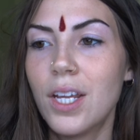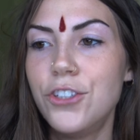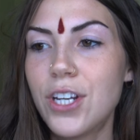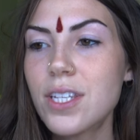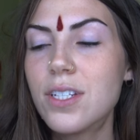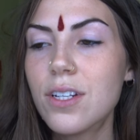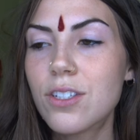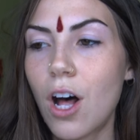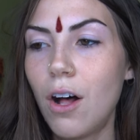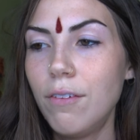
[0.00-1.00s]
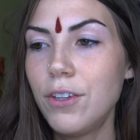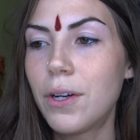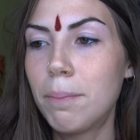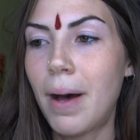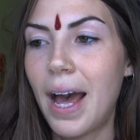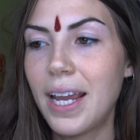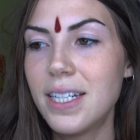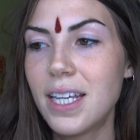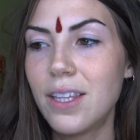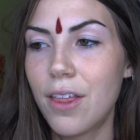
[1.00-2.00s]
Just dissolve your
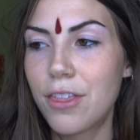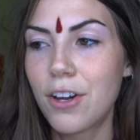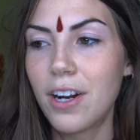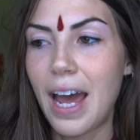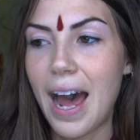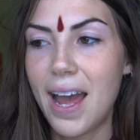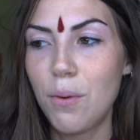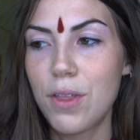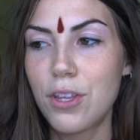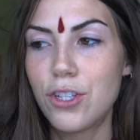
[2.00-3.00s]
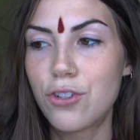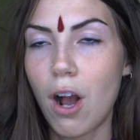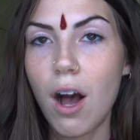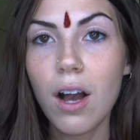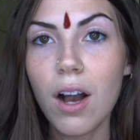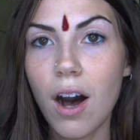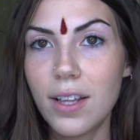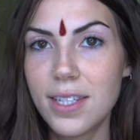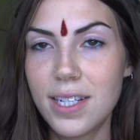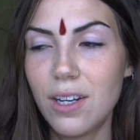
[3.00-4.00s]
mind in the third eye with a strong,
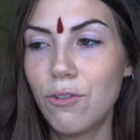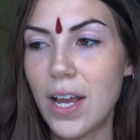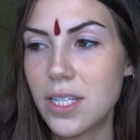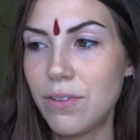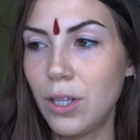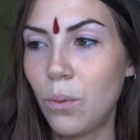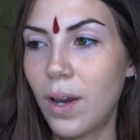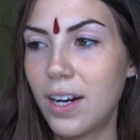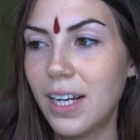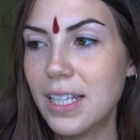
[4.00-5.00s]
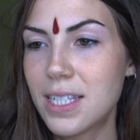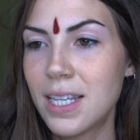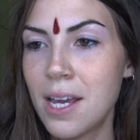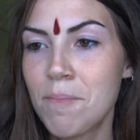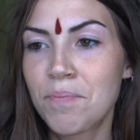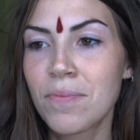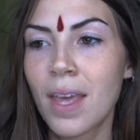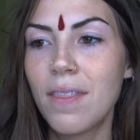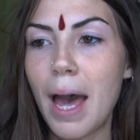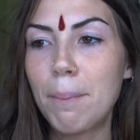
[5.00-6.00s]
constant, restful awareness.
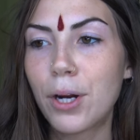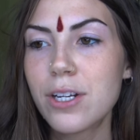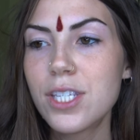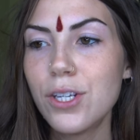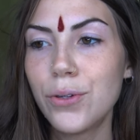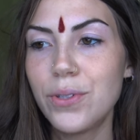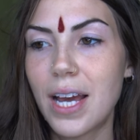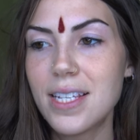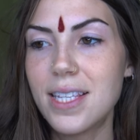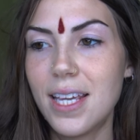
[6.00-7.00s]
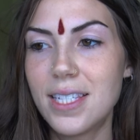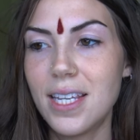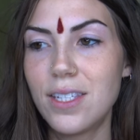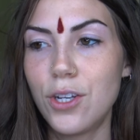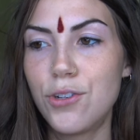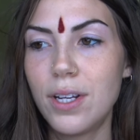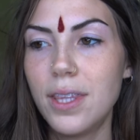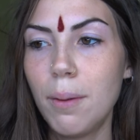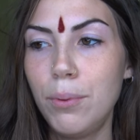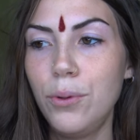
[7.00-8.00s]
That person who does this is a
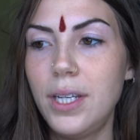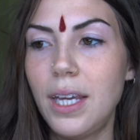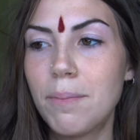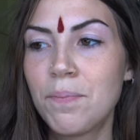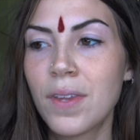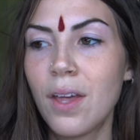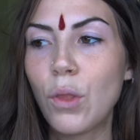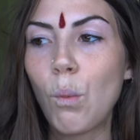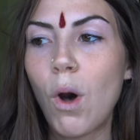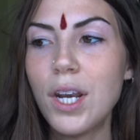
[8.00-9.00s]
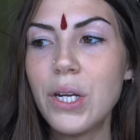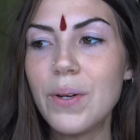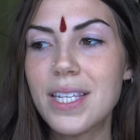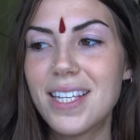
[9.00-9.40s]
dridha buddhi, the one who is